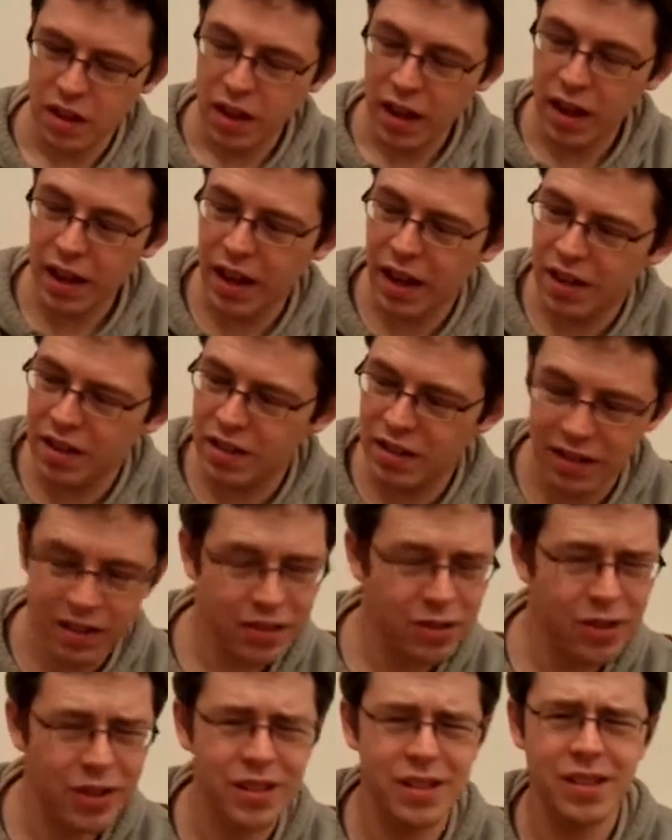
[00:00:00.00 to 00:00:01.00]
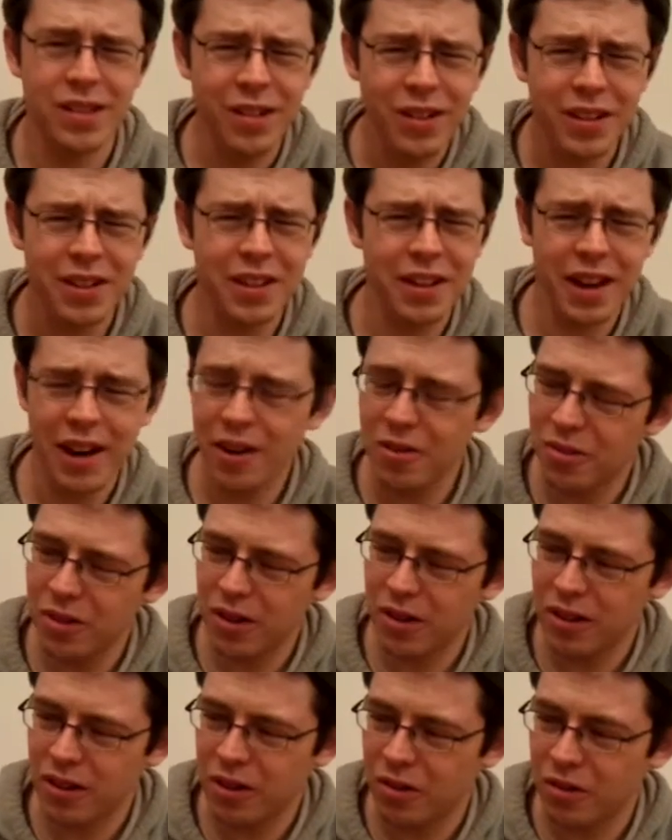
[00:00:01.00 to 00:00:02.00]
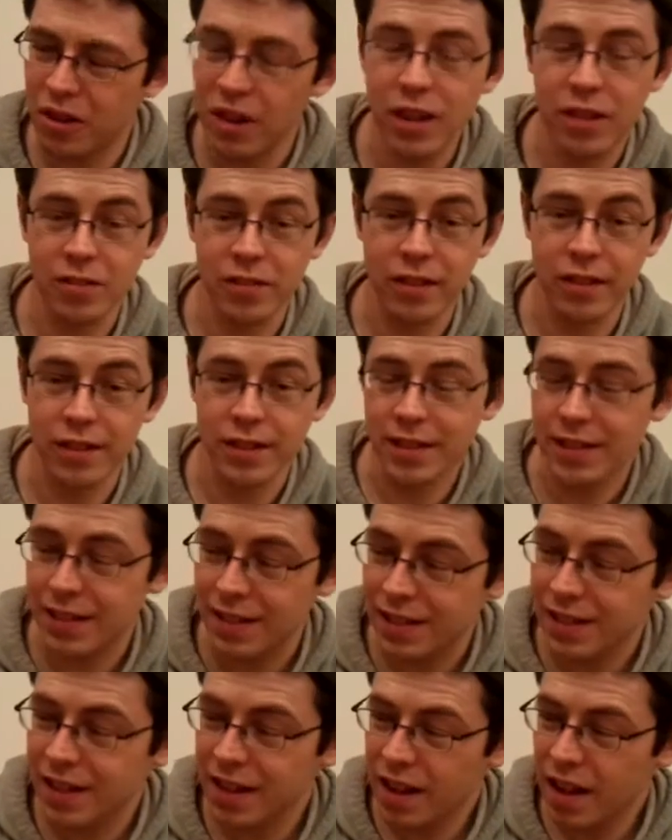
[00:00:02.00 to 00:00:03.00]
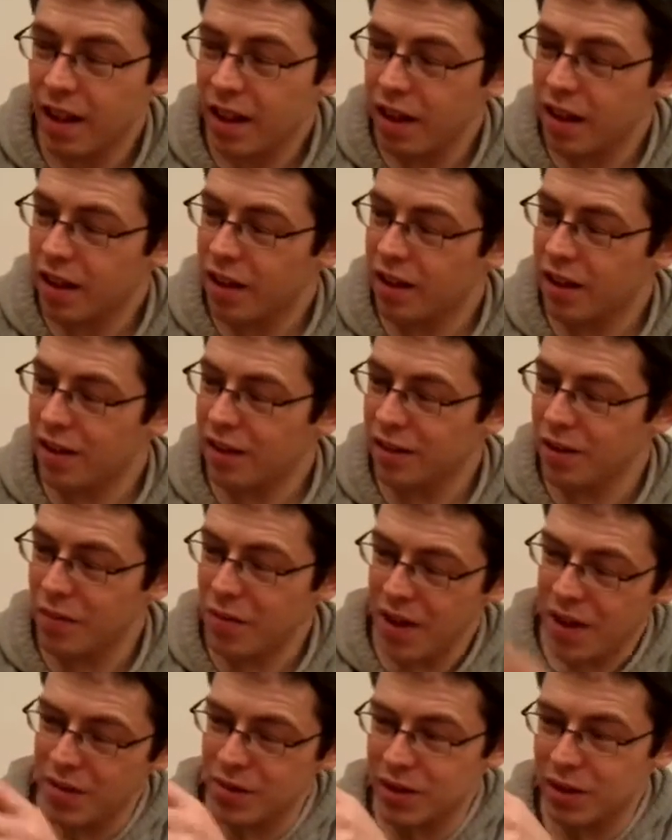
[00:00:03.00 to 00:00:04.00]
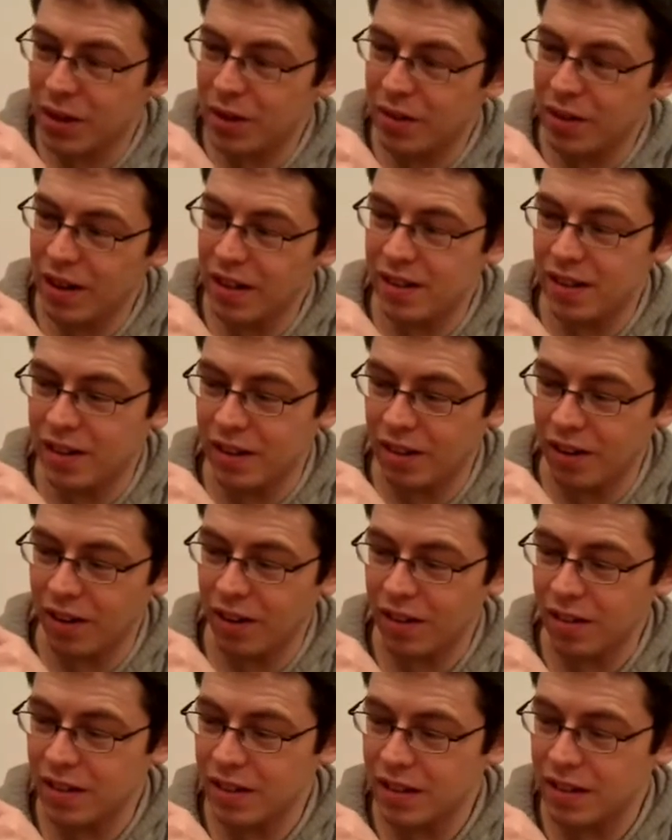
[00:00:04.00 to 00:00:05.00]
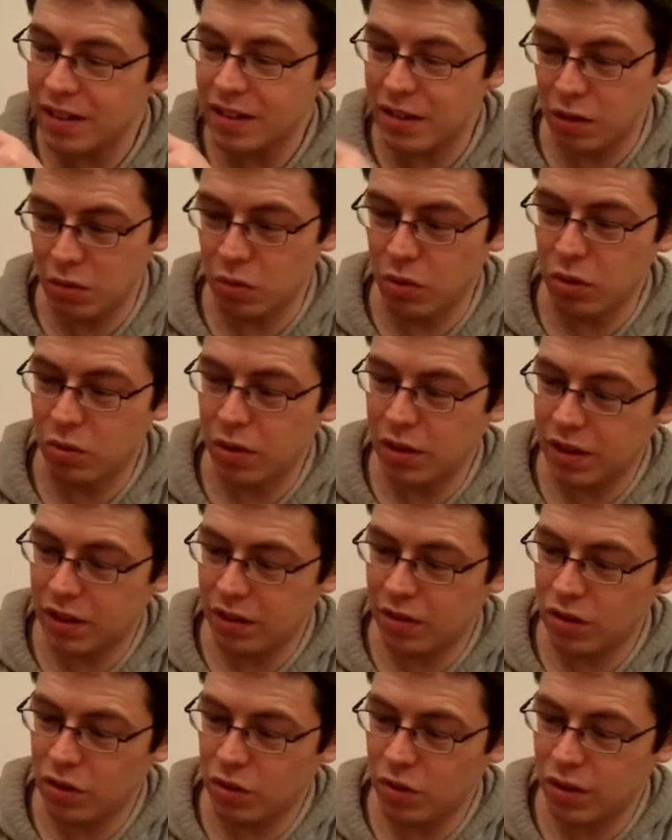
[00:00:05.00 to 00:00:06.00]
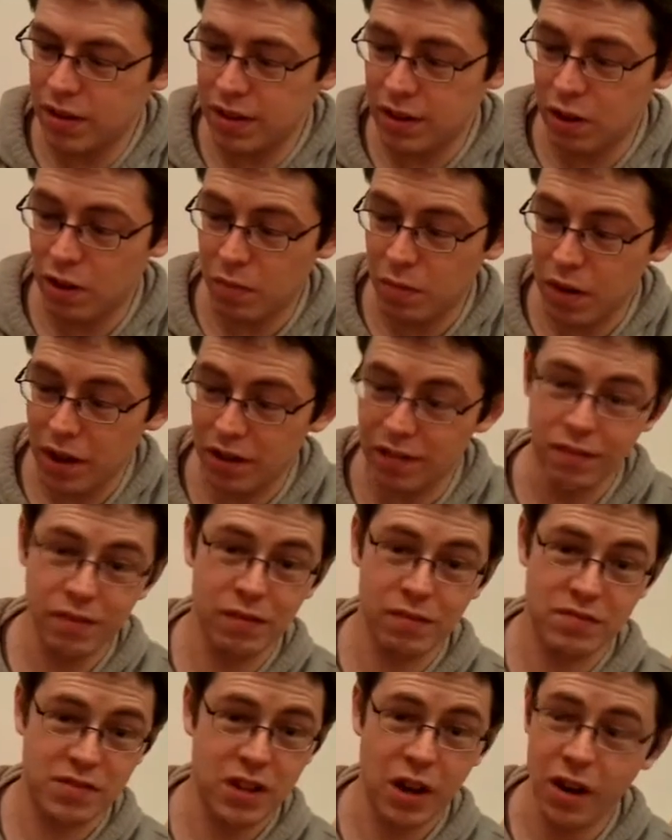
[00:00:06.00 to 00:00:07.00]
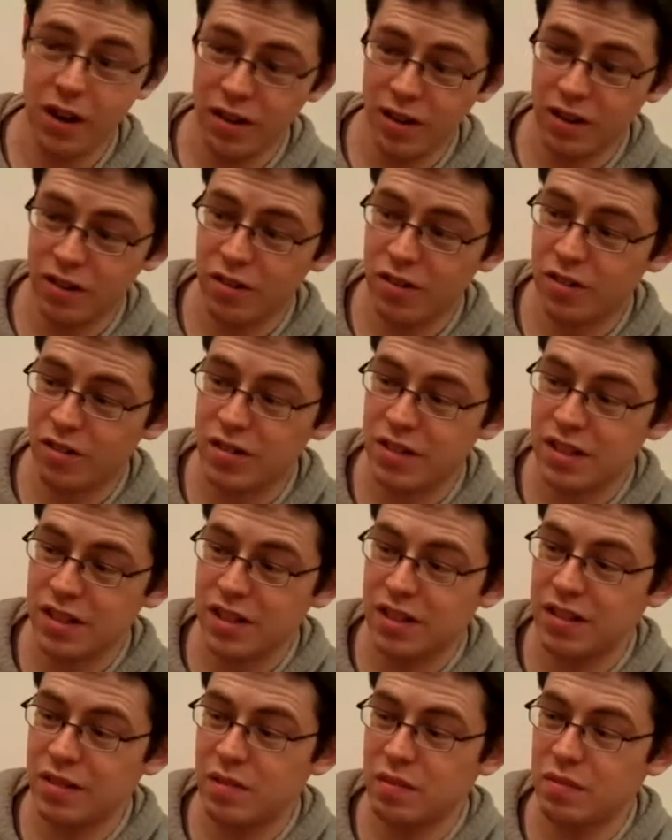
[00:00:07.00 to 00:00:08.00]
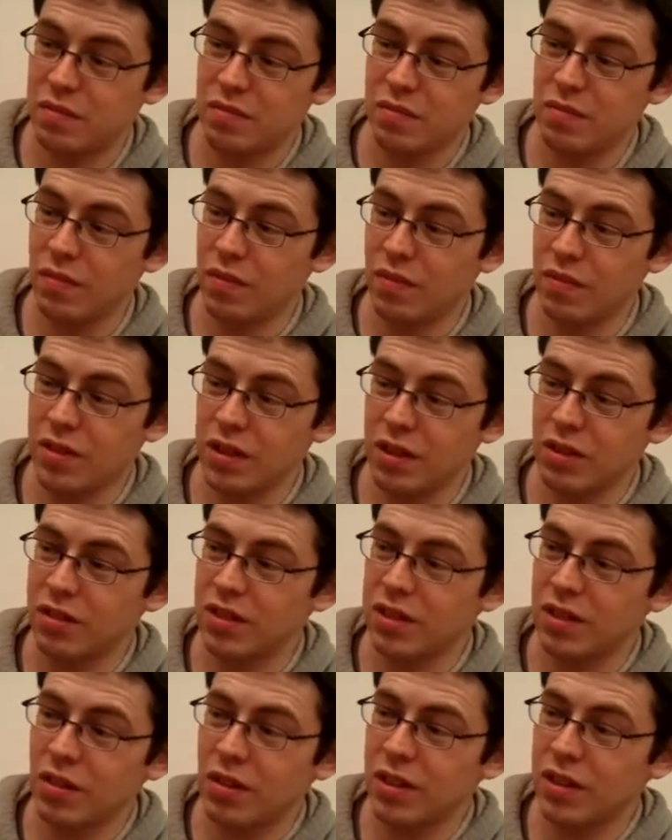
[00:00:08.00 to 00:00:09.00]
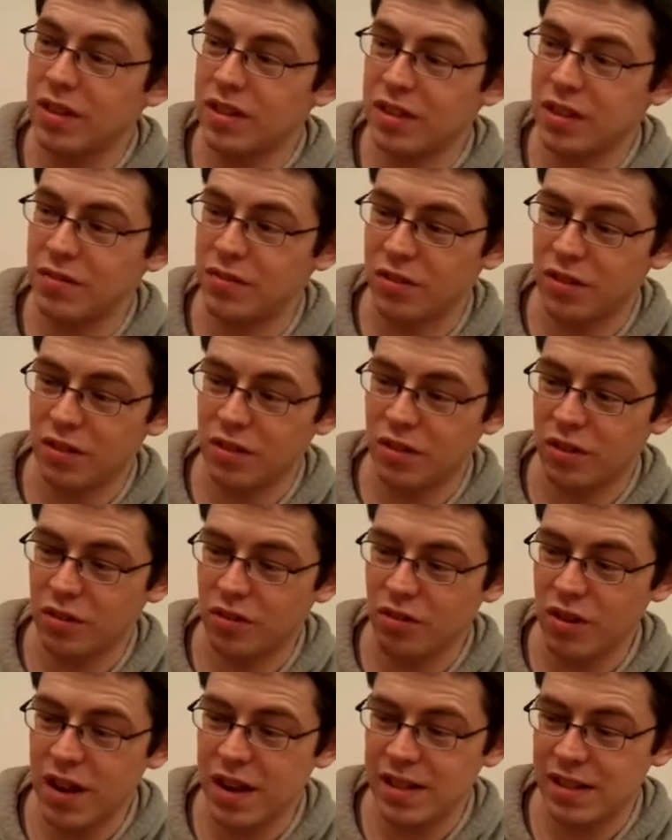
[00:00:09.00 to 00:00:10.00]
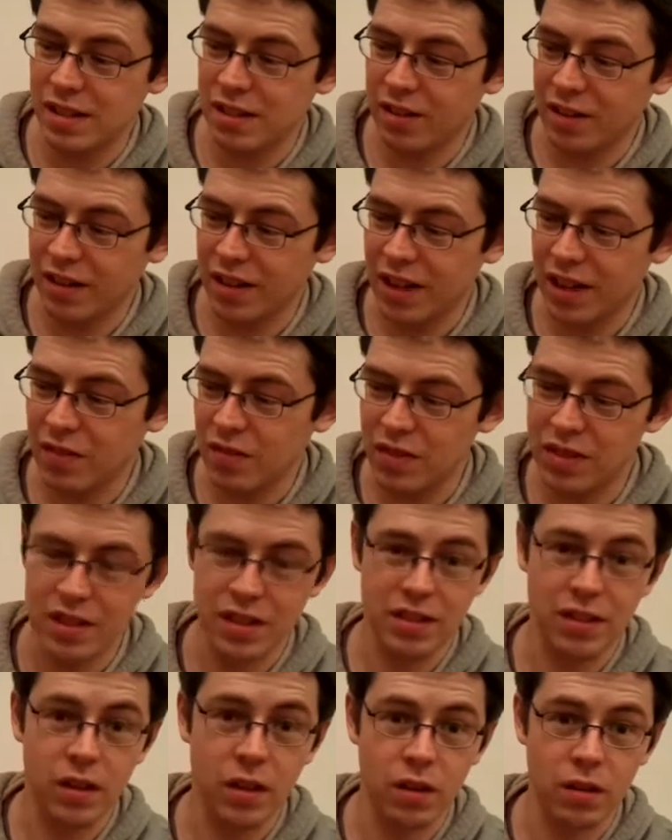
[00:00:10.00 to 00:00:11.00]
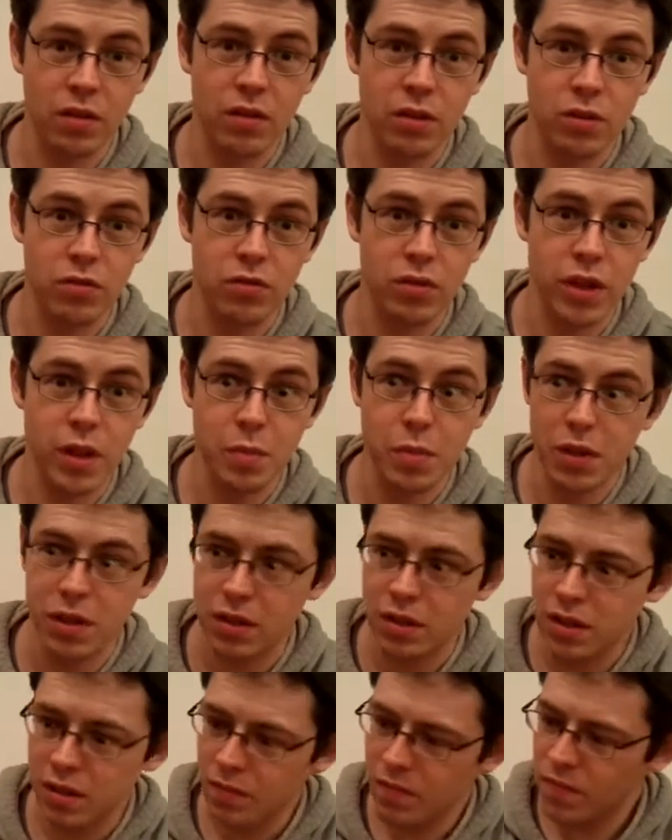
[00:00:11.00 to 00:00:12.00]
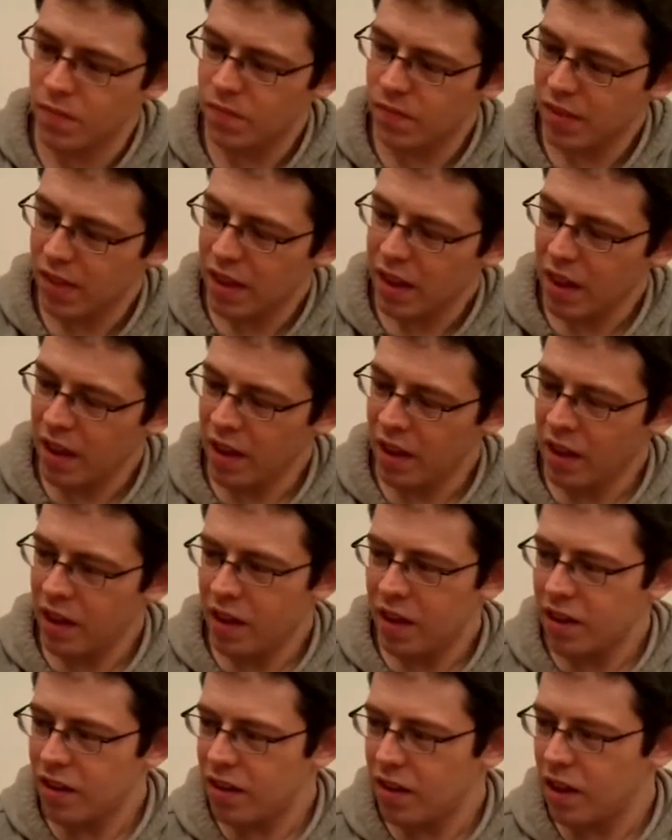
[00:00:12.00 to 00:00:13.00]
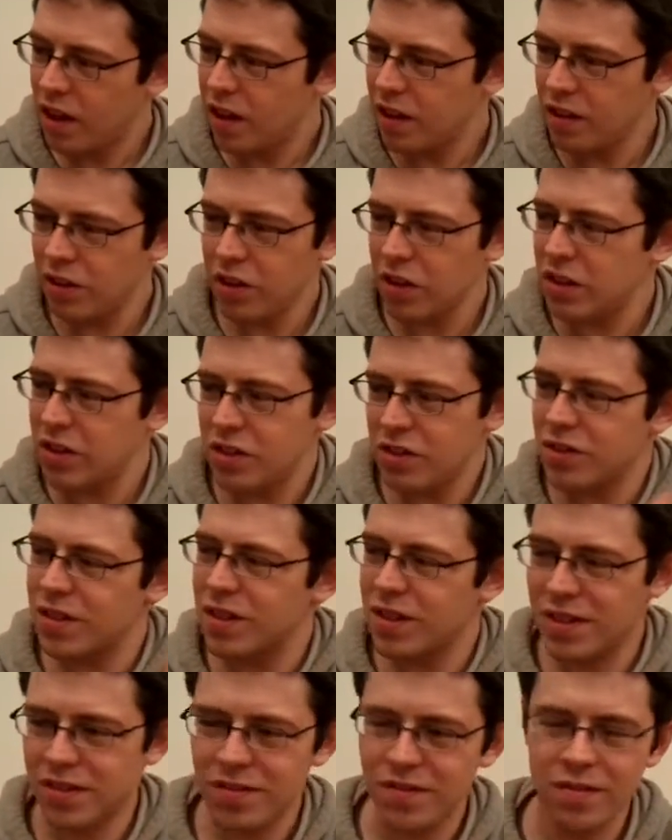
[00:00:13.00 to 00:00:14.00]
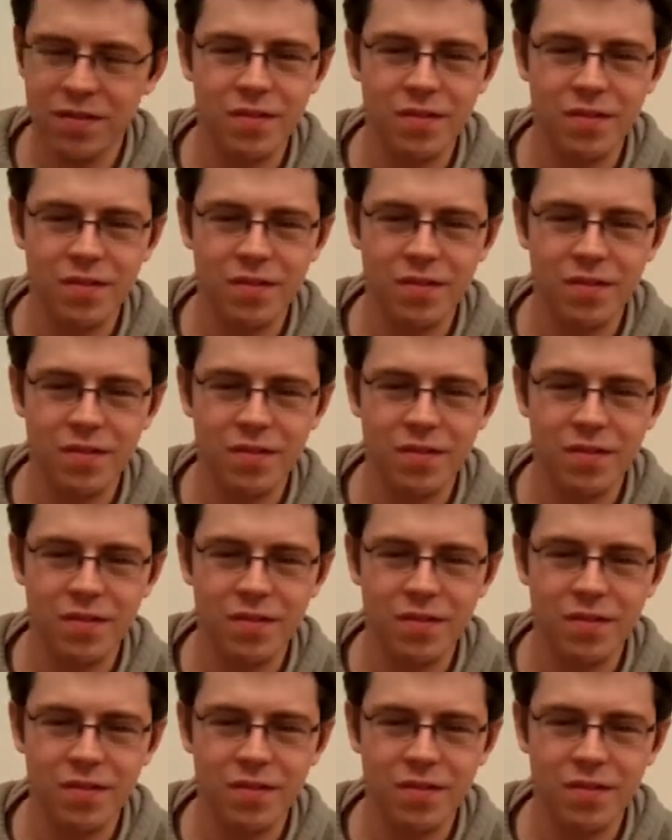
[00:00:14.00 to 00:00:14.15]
Again, look at the artwork though, if you can see it. You man with the crazy goggles, you one with the short skirt tigers, and all these different crazy looking animals. That tiger looks really pissed. It's just